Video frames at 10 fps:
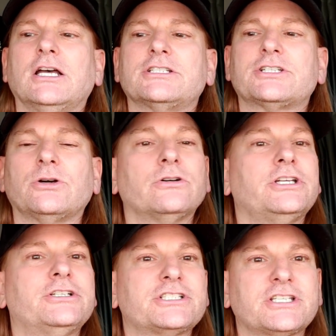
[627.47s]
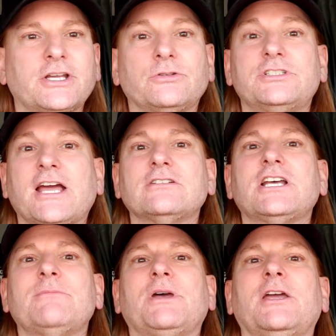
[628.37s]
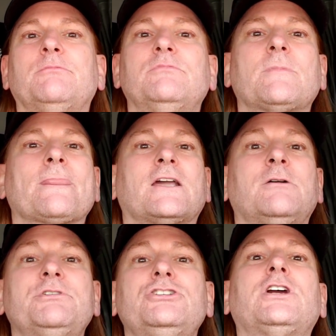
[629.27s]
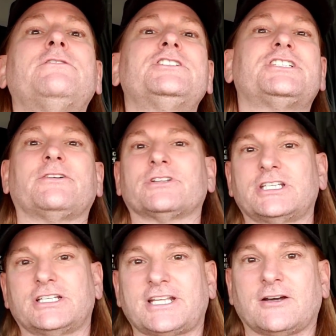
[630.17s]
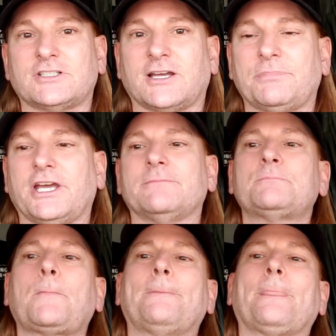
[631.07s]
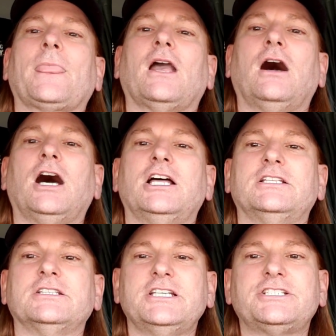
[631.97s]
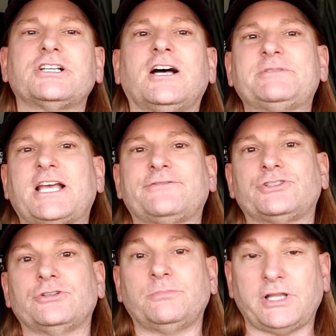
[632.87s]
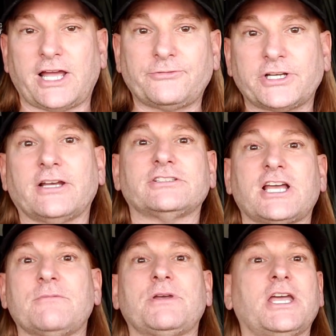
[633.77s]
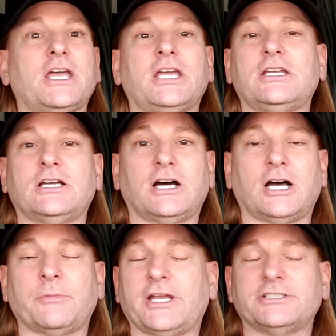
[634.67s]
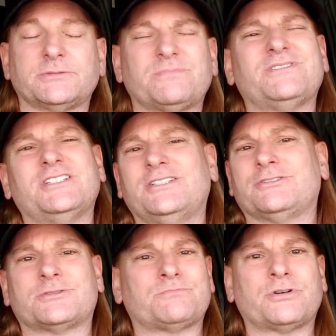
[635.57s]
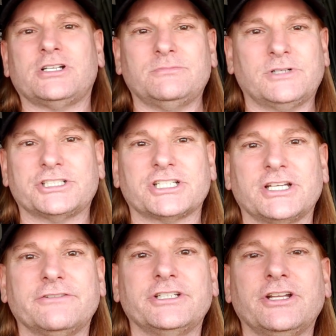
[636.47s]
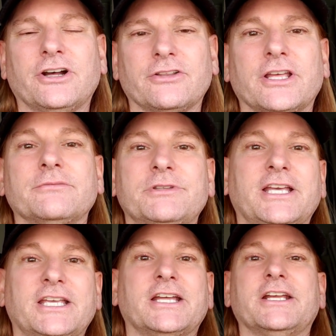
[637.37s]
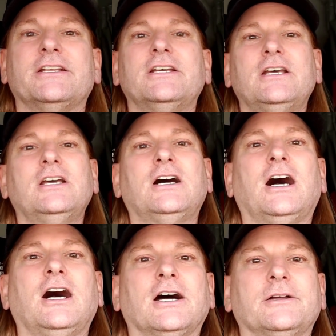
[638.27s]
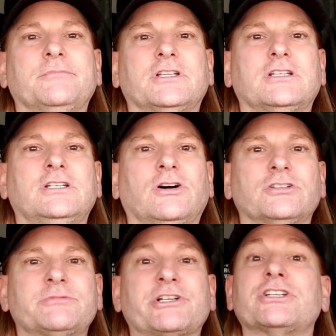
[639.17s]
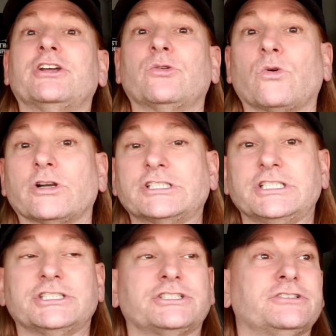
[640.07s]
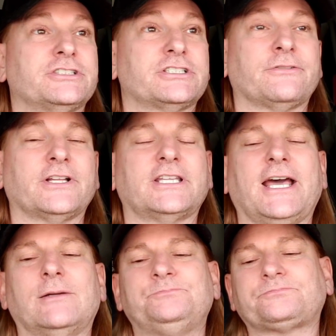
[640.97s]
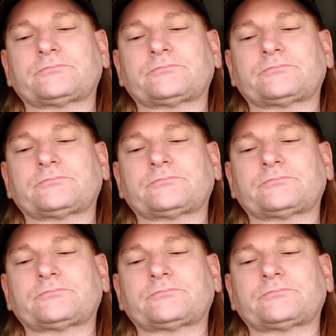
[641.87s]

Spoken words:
So here's the thing, downtime pay. Company drivers definitely get downtime pay. Lease ops have to apply for downtime pay, and it's pretty much a given, you know, they get it, you know, especially under warranty issues and stuff like that.